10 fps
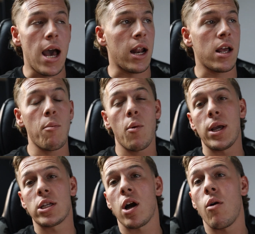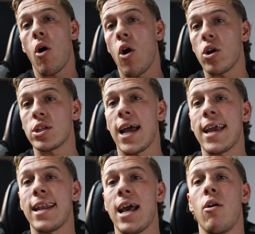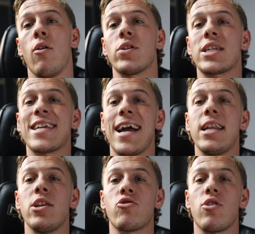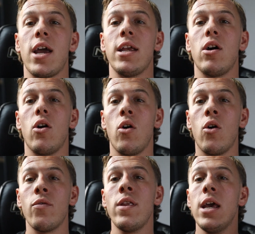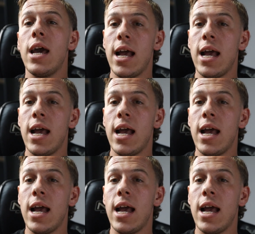And a couple of weeks ago I got taken out of a scaling trade on